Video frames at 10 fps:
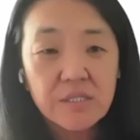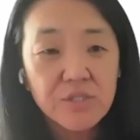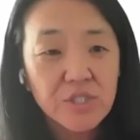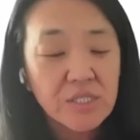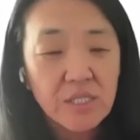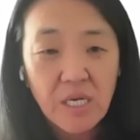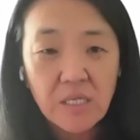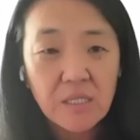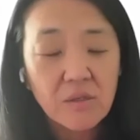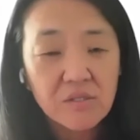and just in
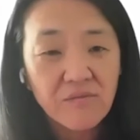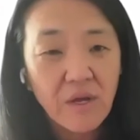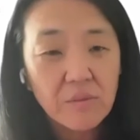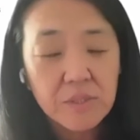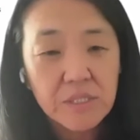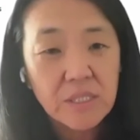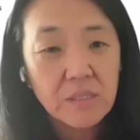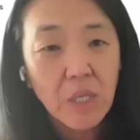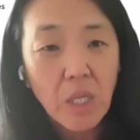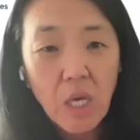our clinical development
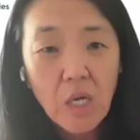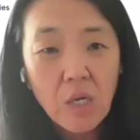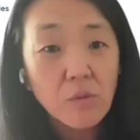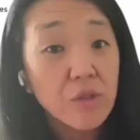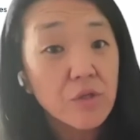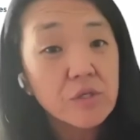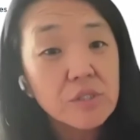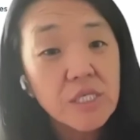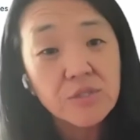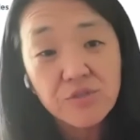team alone with
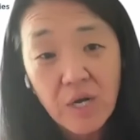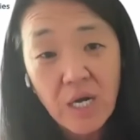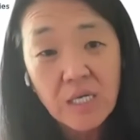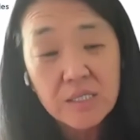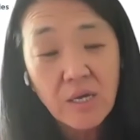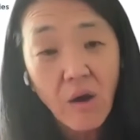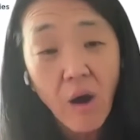13 drugs,